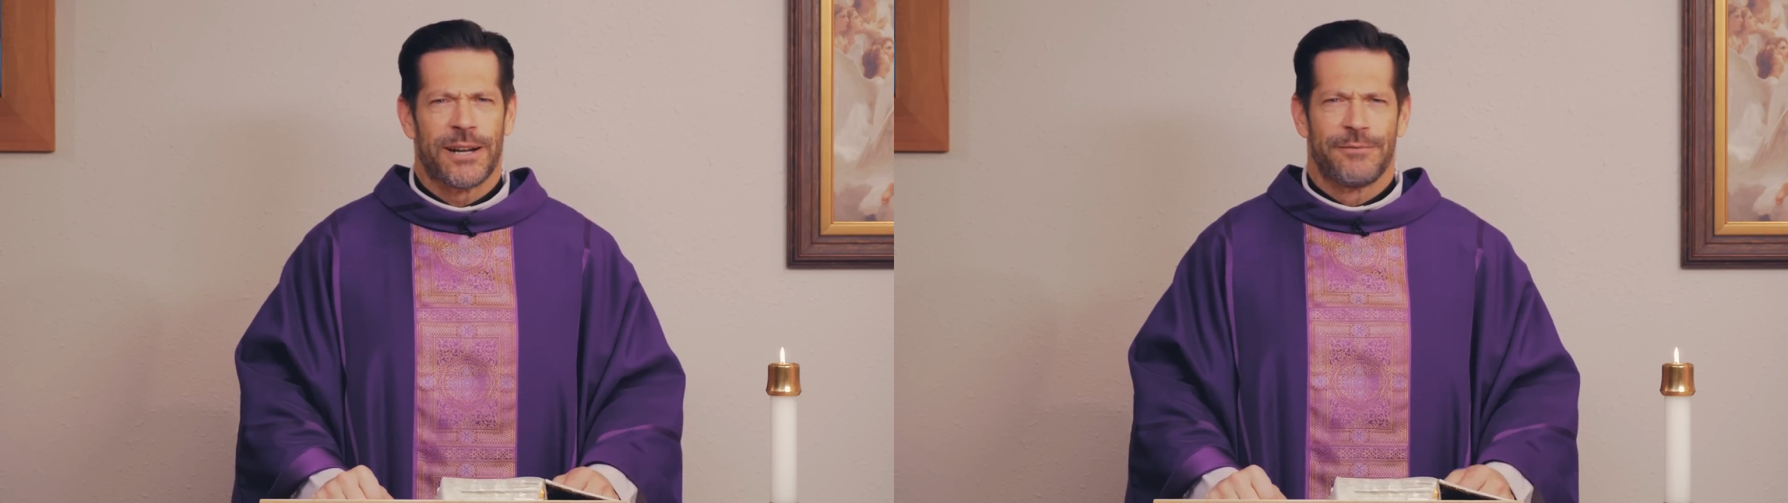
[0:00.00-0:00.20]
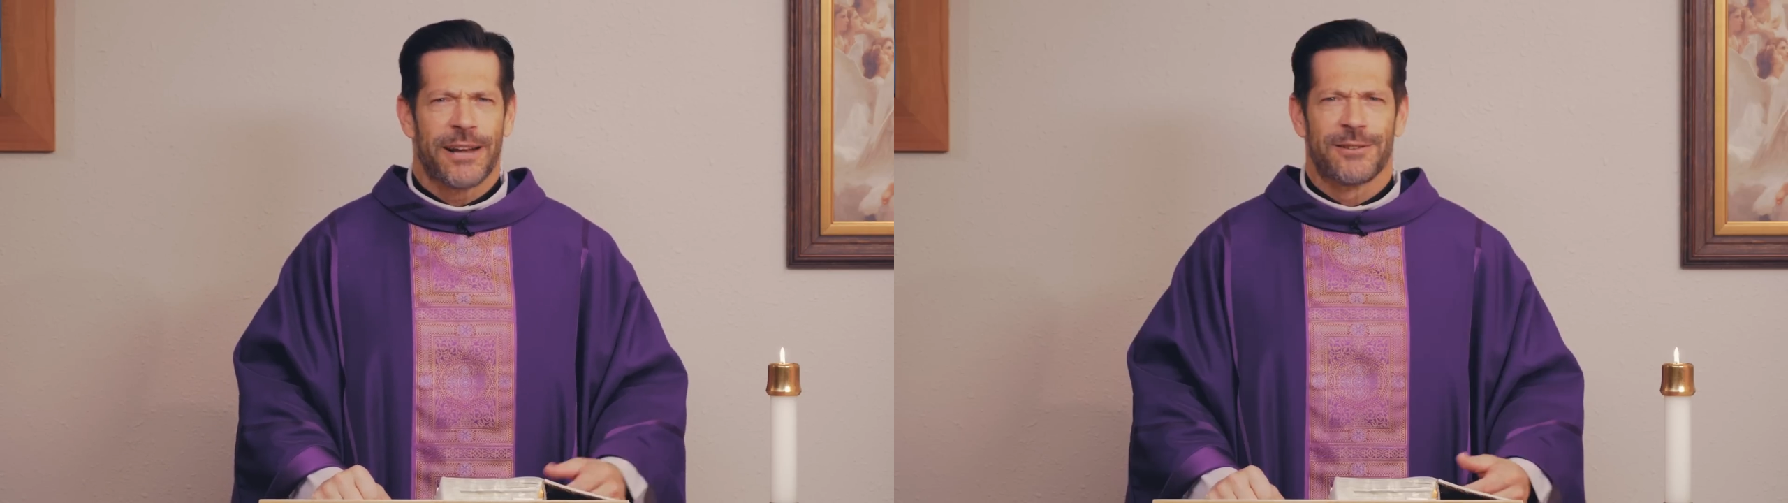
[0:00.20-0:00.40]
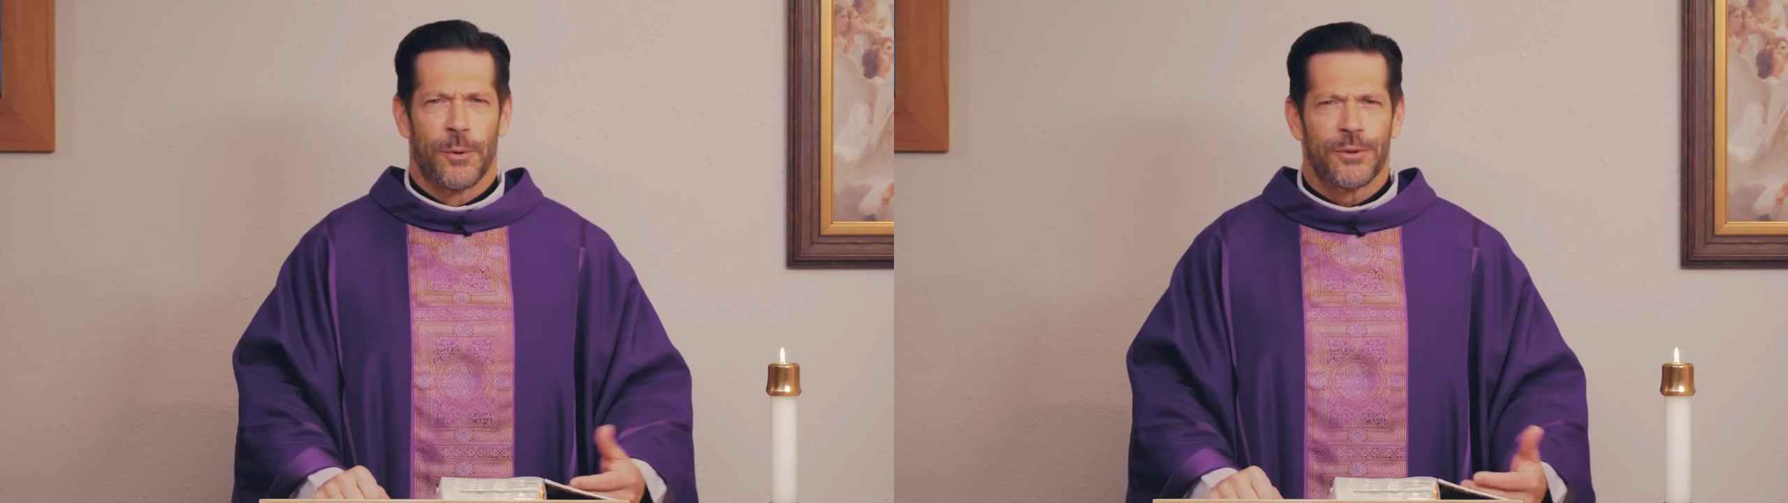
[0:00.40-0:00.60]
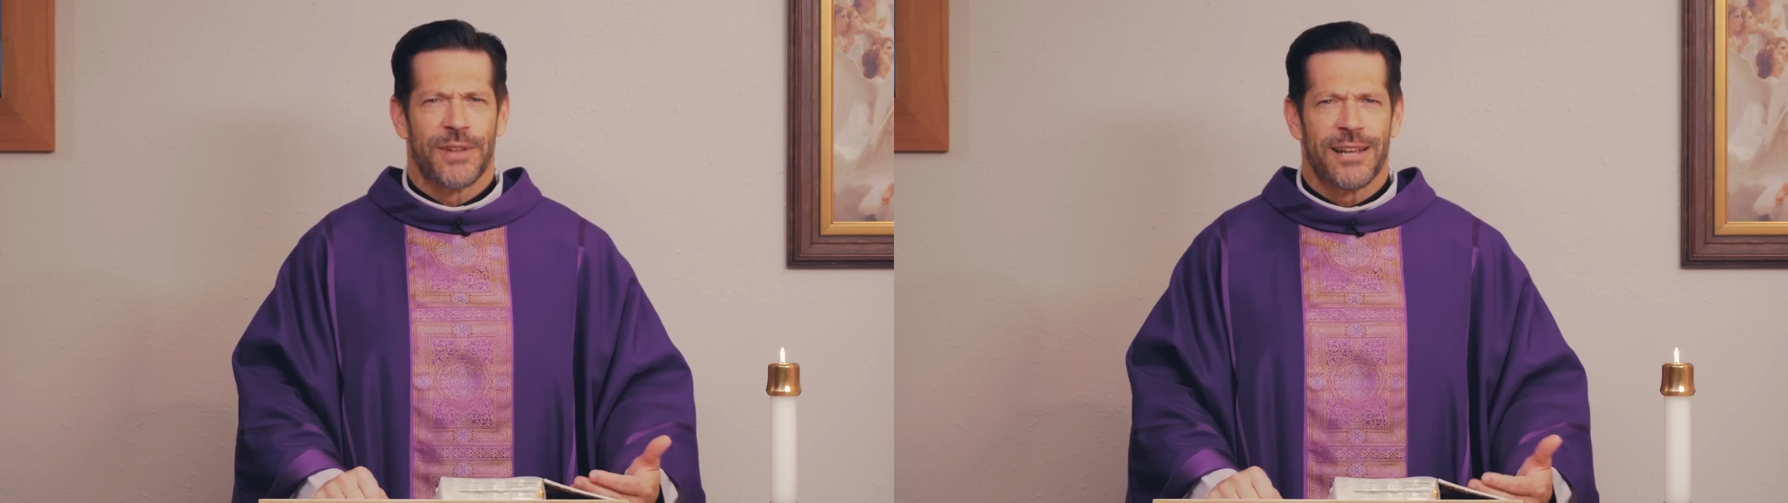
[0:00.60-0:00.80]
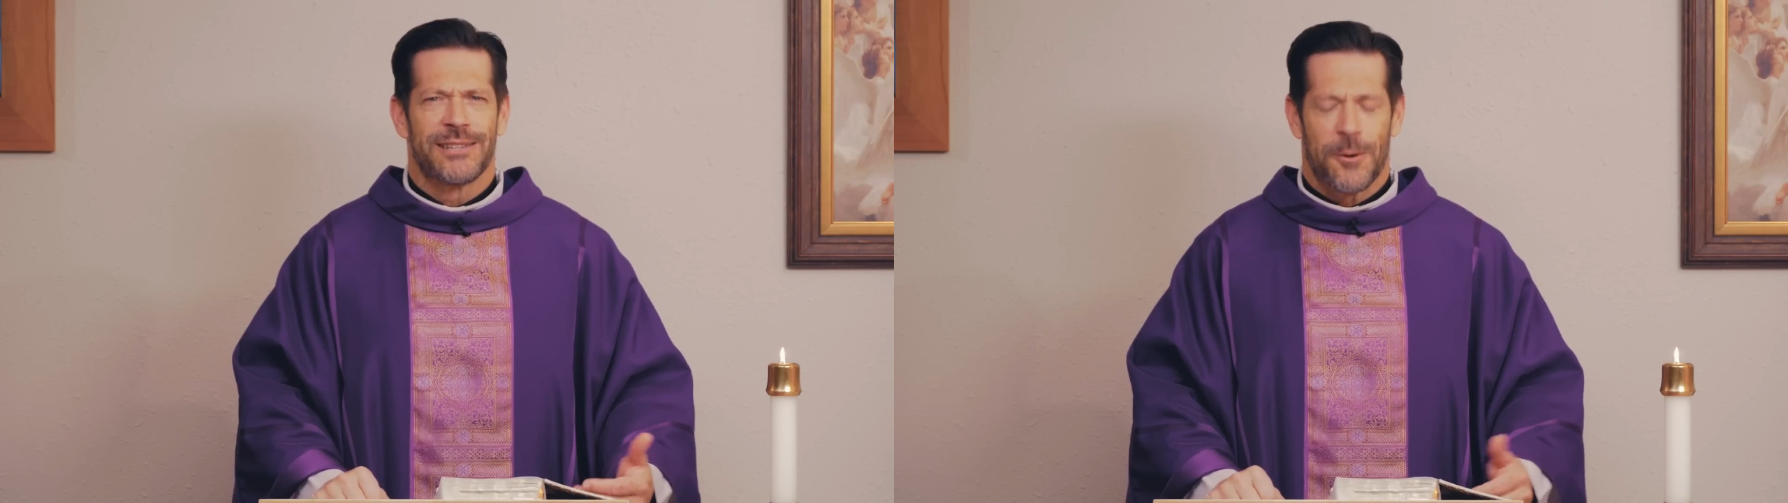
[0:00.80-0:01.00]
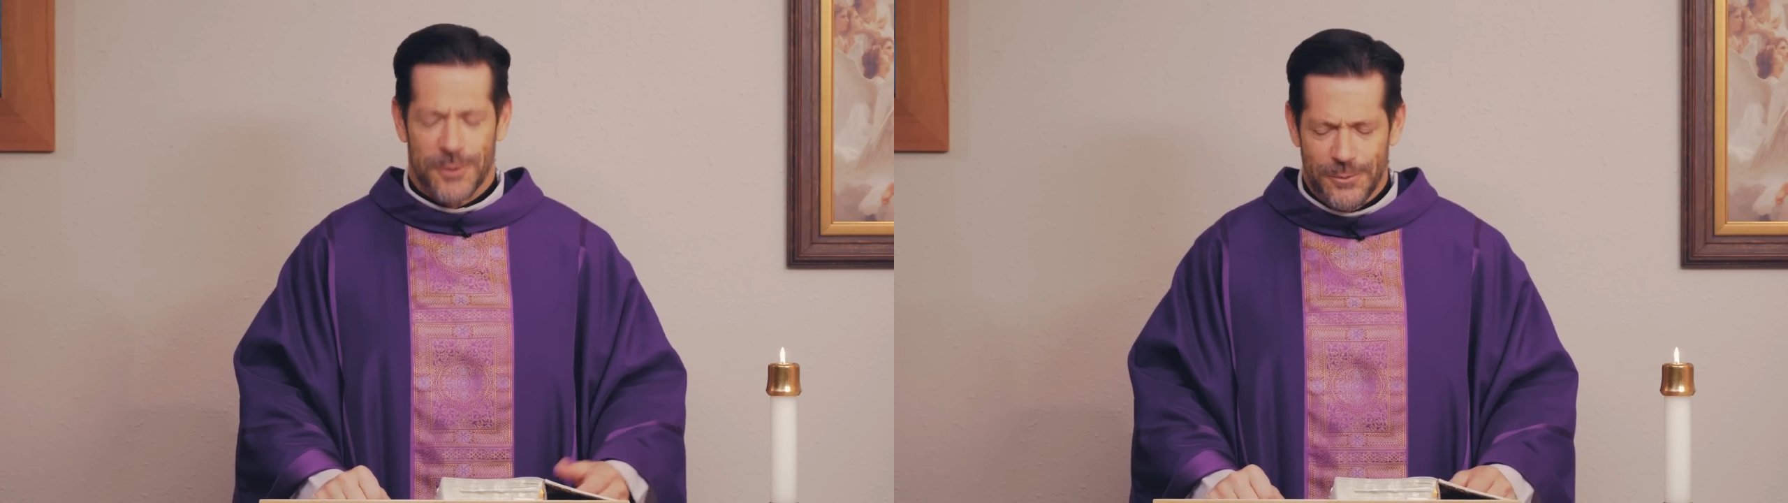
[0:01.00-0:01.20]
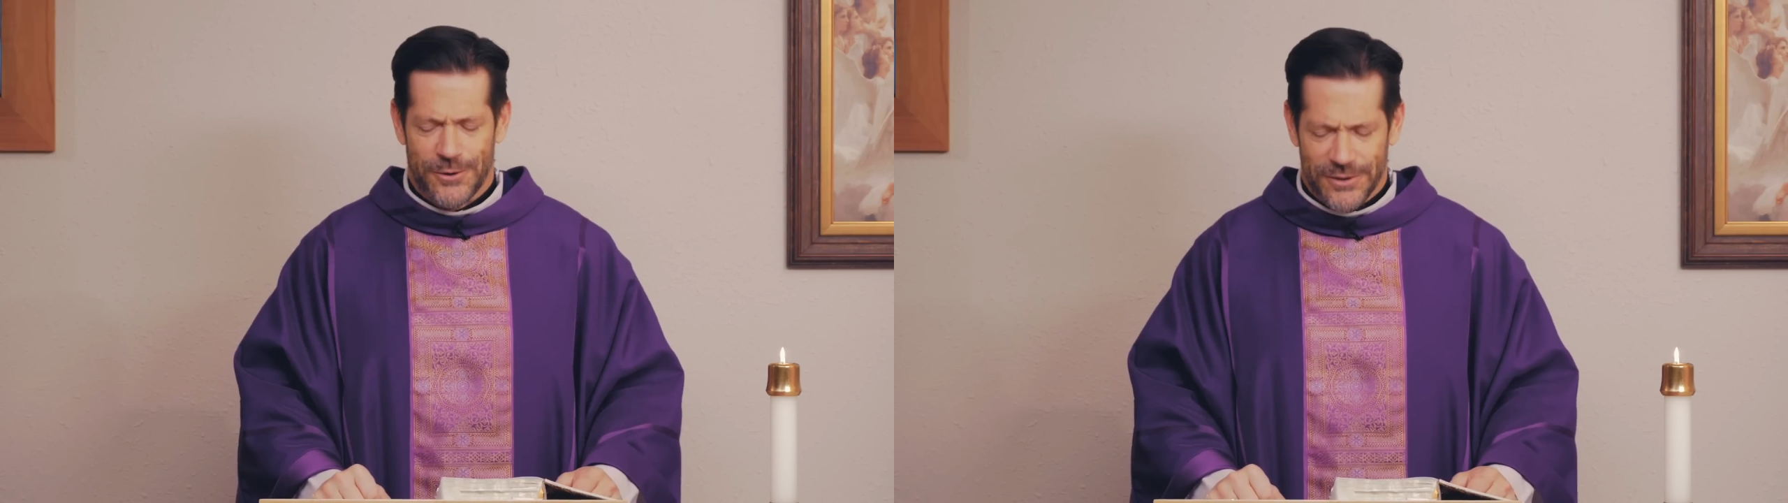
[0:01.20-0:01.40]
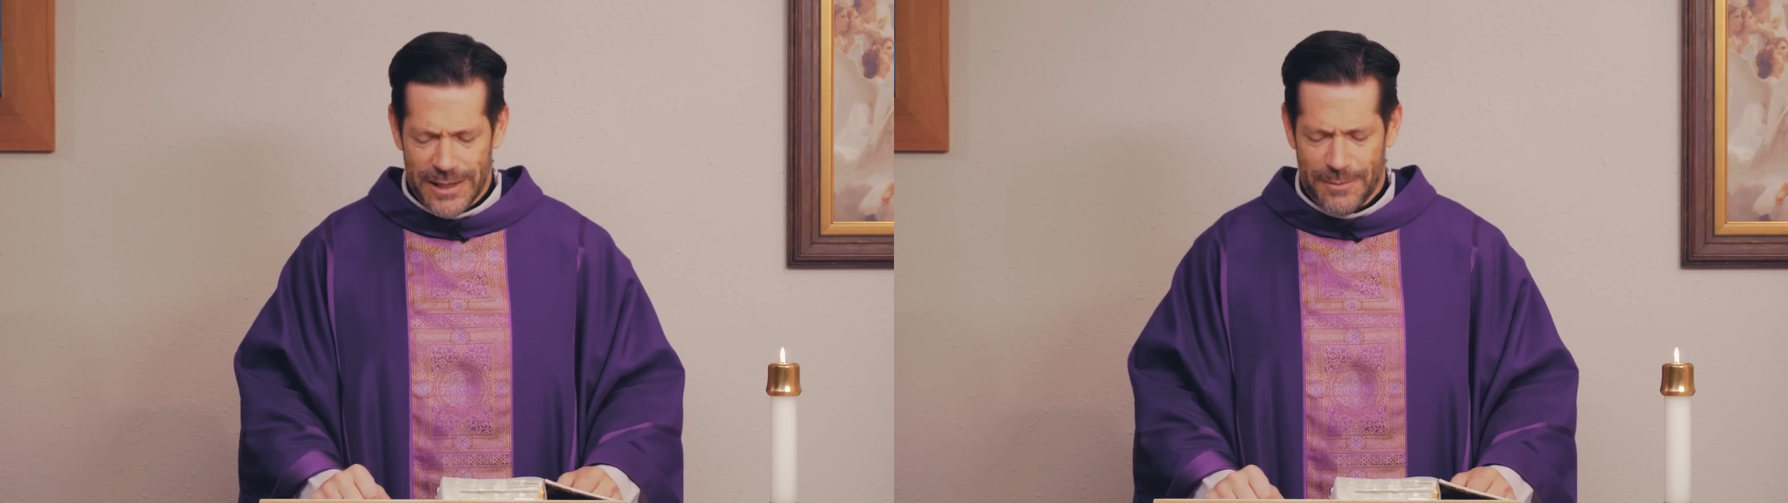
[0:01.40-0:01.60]
in fact, most nights I will
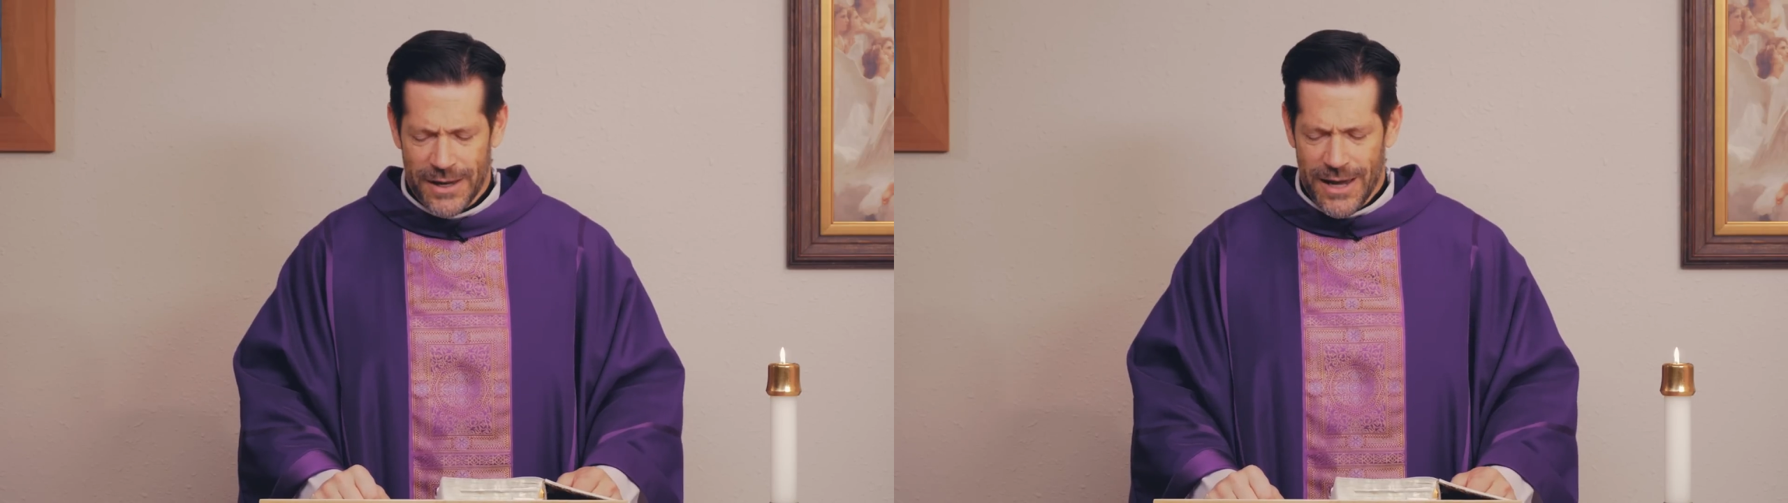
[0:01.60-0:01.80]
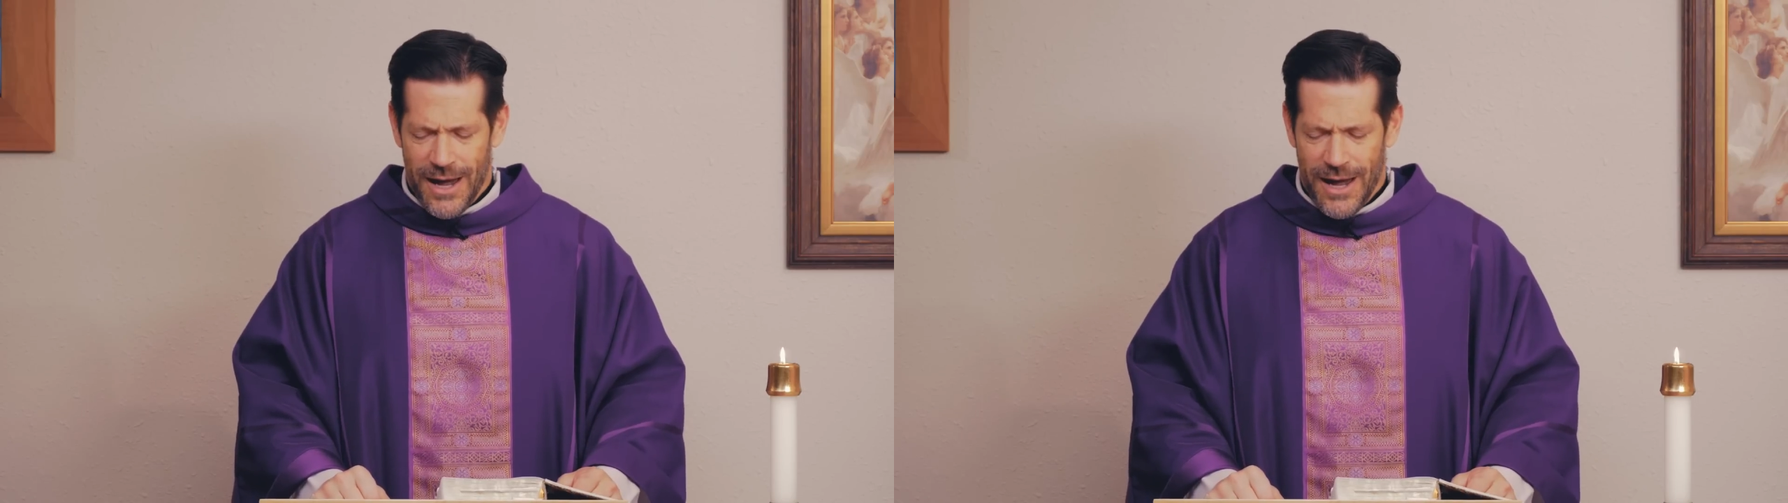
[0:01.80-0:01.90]
lose sleep